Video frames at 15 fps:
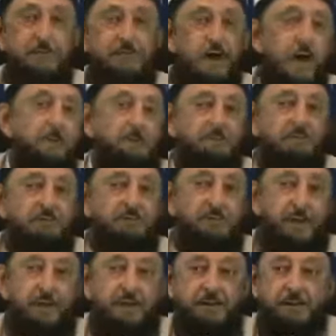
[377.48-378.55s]
turn
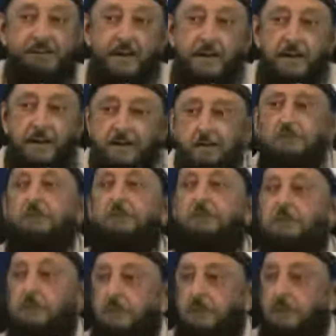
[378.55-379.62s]
upside
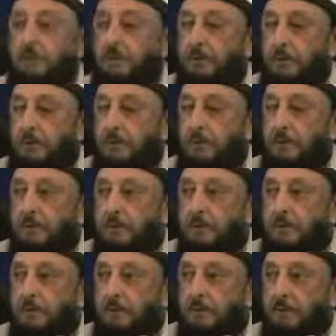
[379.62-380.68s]
down
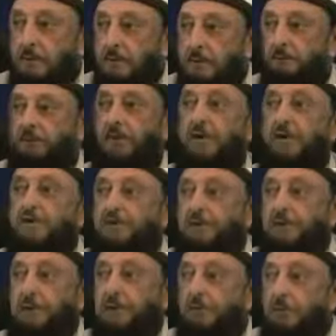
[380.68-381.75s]
the
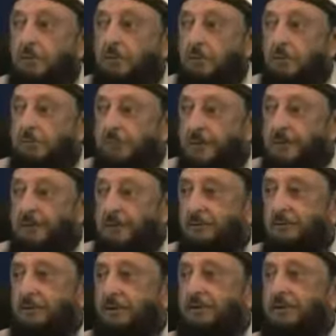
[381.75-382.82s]
functional role of men and
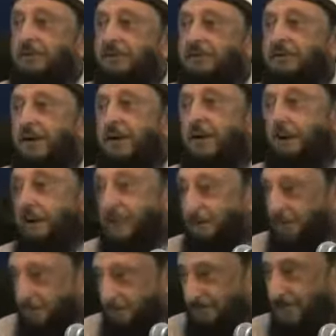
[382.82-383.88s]
women in society.
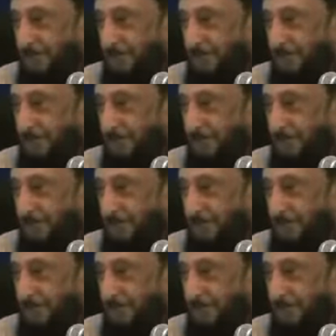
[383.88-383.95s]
